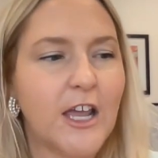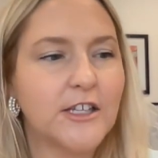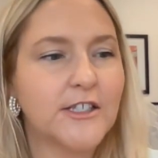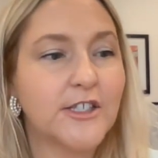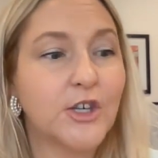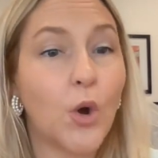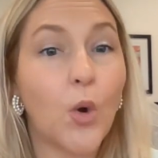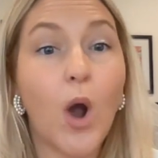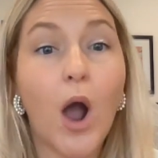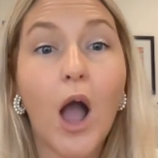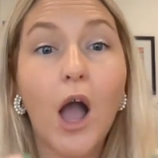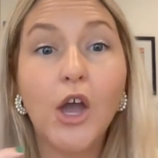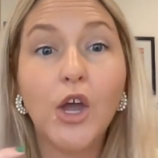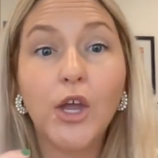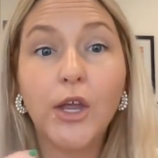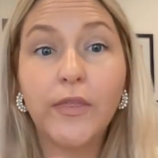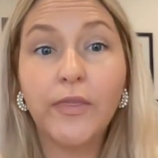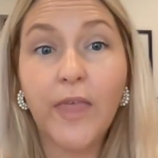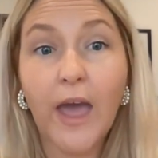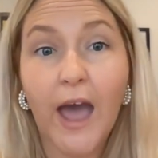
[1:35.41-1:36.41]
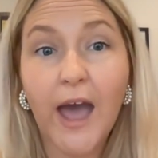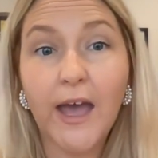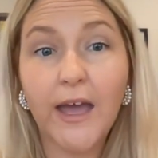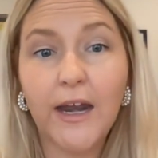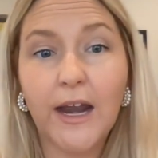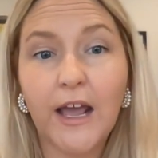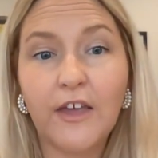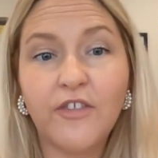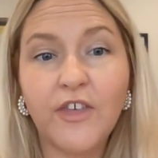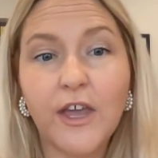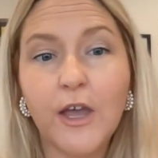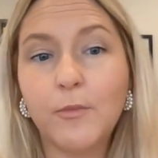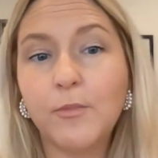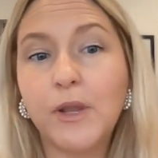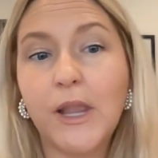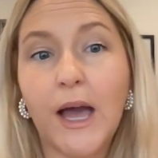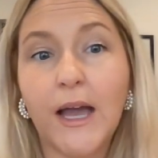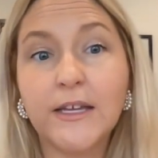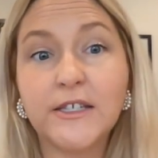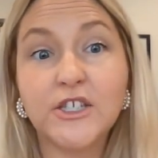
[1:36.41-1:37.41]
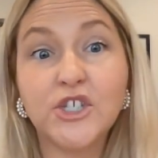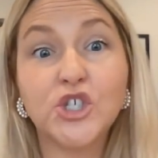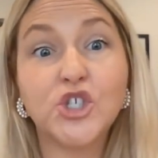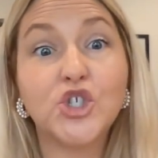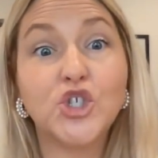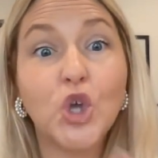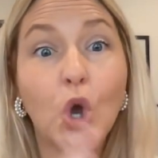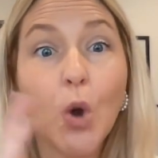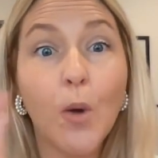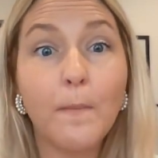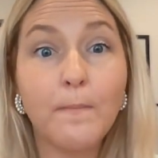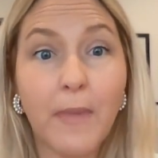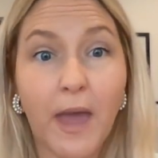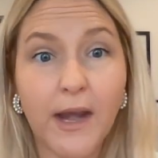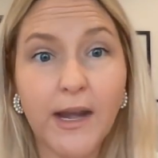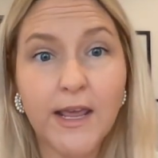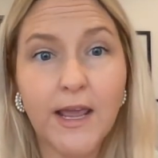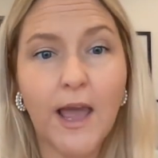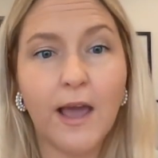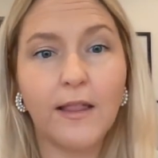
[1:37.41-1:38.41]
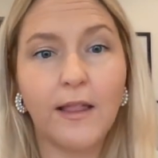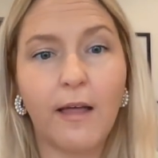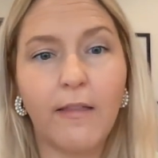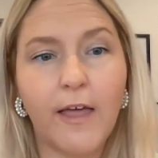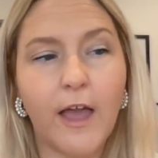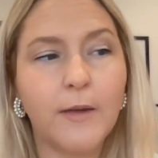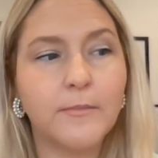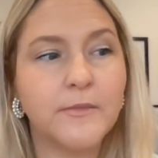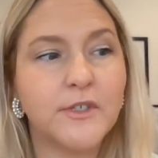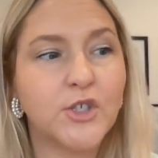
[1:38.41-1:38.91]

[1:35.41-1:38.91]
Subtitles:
And so that I think applies to so many LLMs.